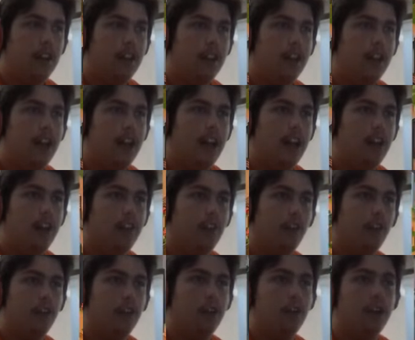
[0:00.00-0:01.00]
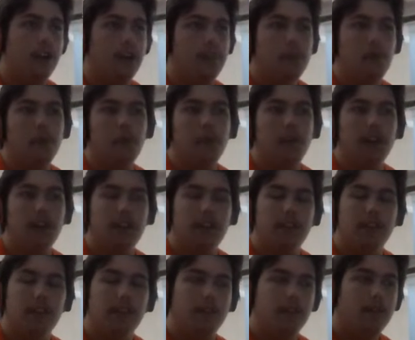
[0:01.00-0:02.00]
It is only Creeper
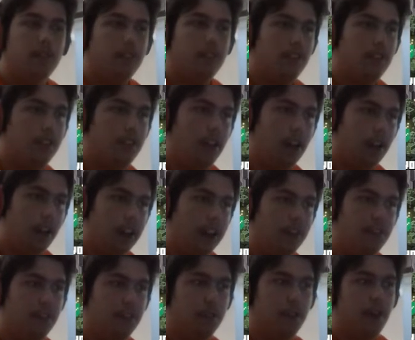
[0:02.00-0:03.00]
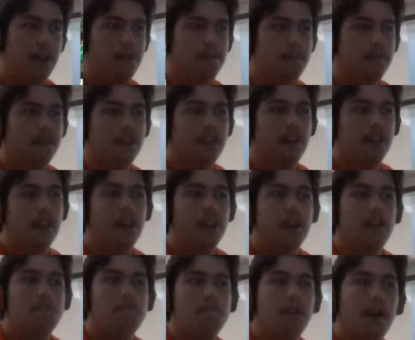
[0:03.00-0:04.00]
Woods, Soggy Swamp,
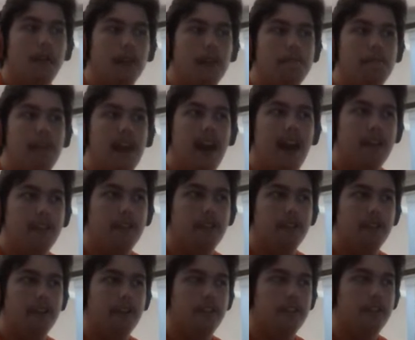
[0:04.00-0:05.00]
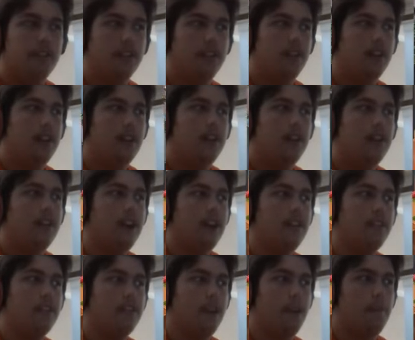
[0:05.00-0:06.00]
Pumpkin Pastures,
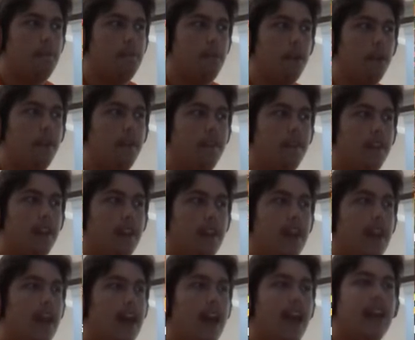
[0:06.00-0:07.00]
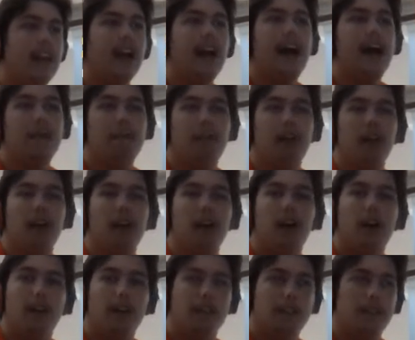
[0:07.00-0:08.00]
Desert Temple, and High Block
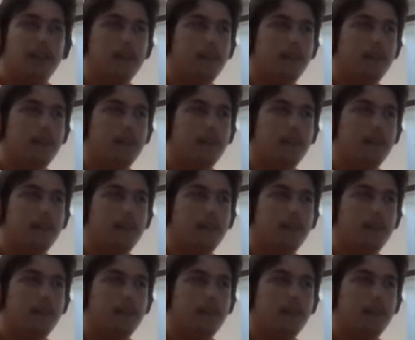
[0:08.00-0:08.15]
Halls.